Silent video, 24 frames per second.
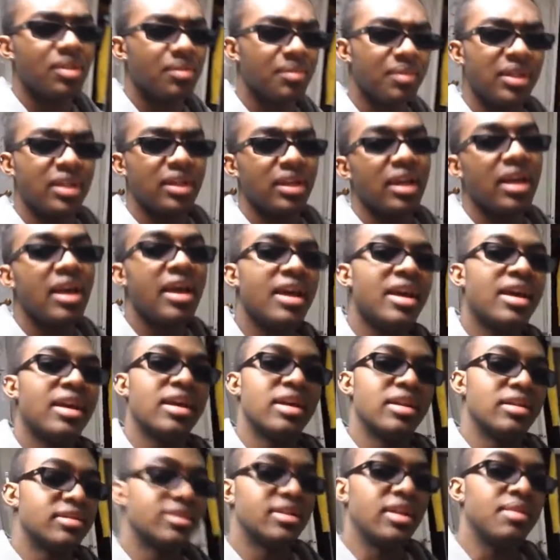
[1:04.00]
something,
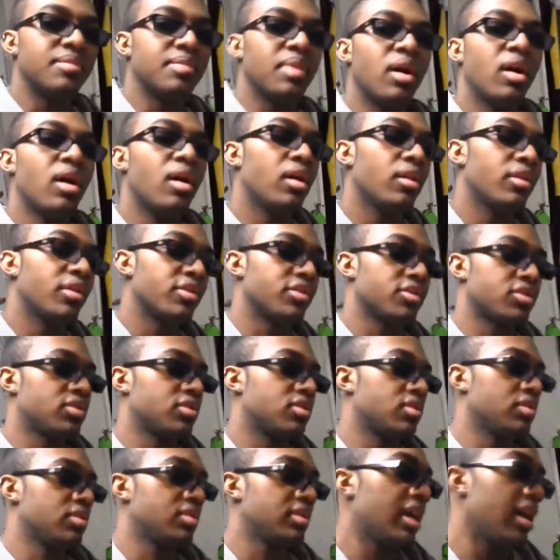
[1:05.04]
in St. Paul
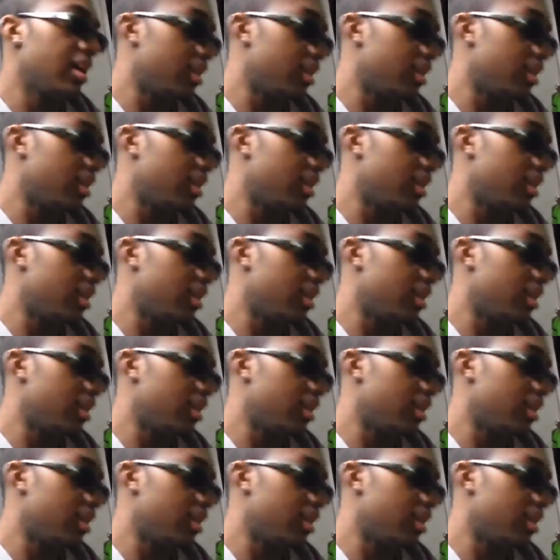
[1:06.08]
this